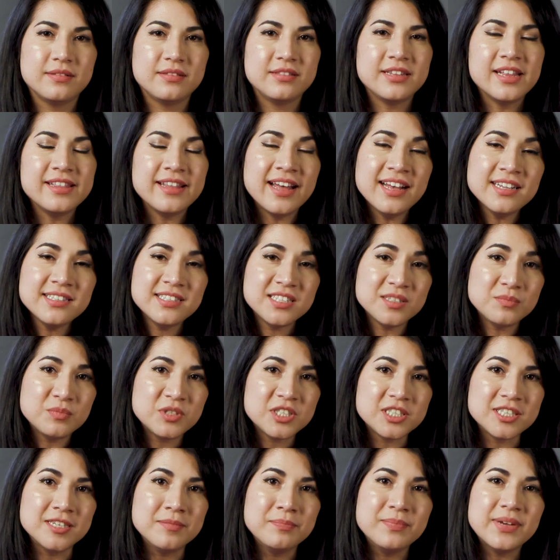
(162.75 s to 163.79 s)
The last
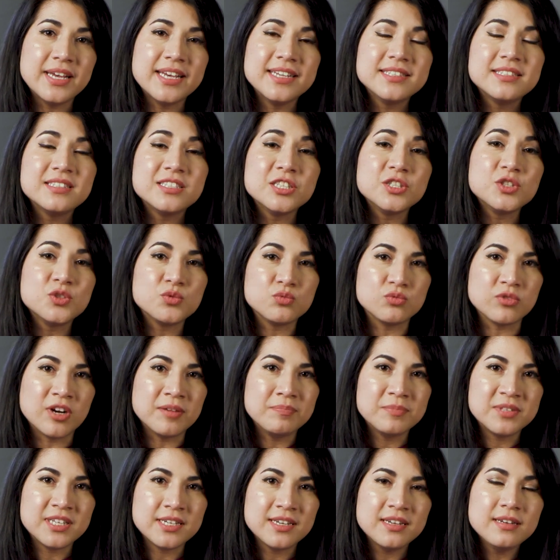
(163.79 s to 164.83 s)
symptom is
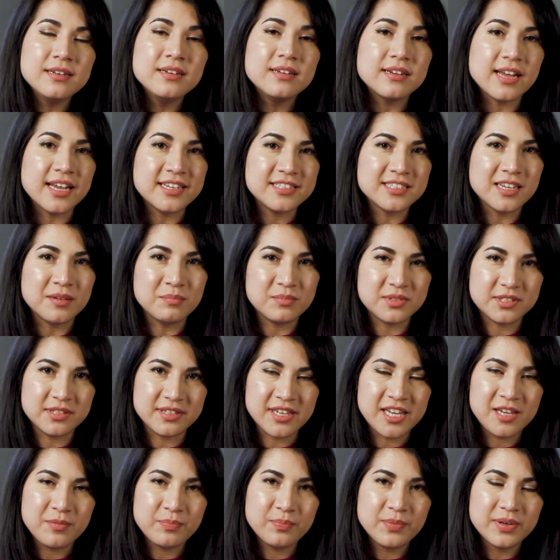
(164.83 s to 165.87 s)
disrupted nighttime
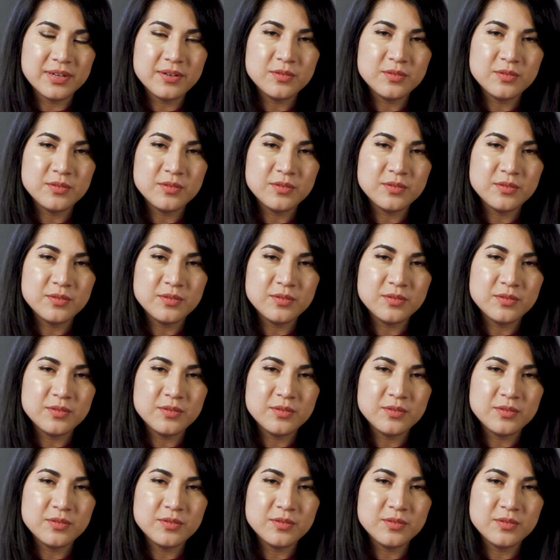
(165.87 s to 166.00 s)
sleep,